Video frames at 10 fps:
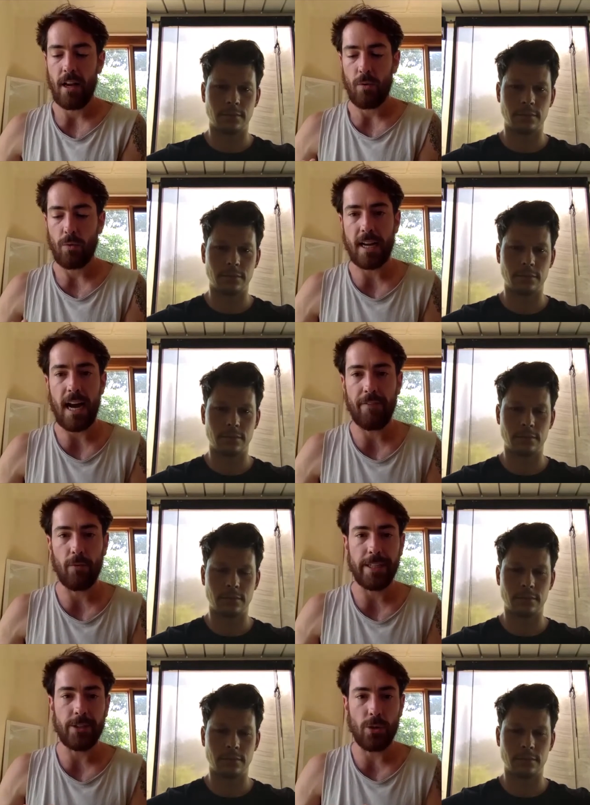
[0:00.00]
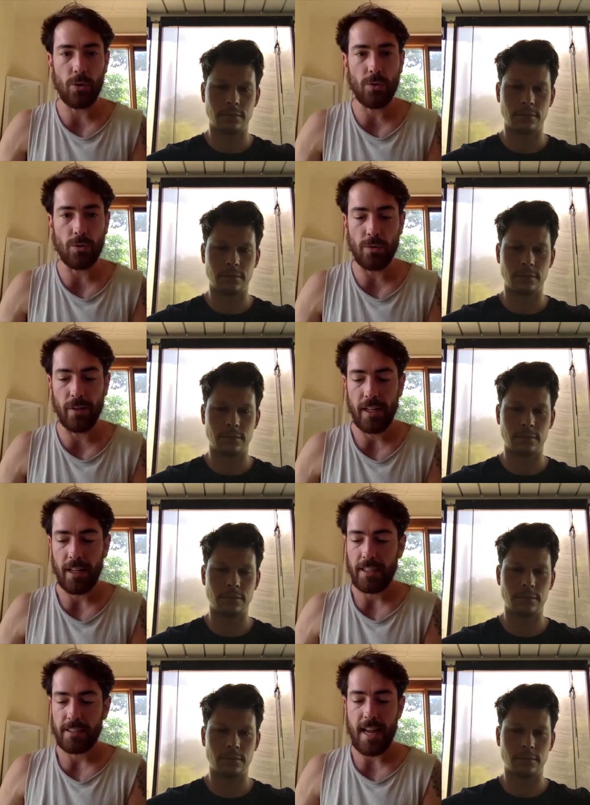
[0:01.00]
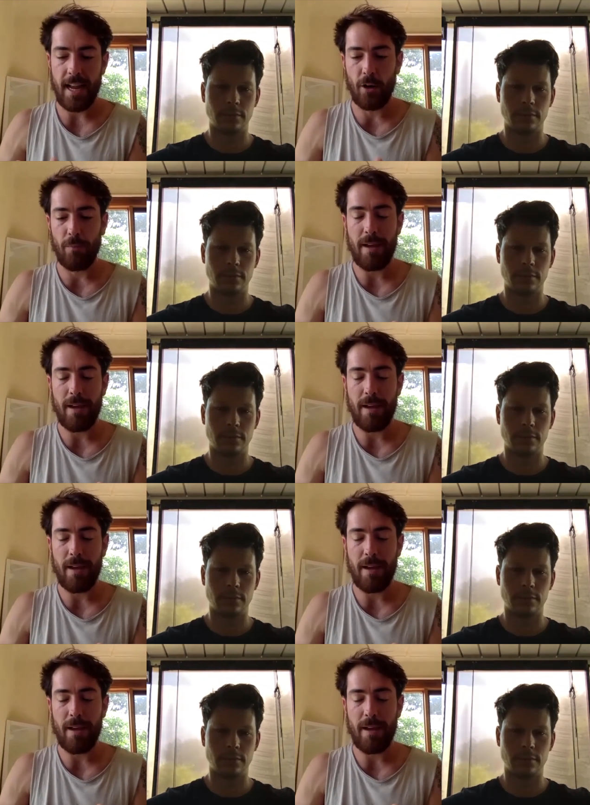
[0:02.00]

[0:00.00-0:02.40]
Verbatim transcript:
Speaker 1: recovery tool to help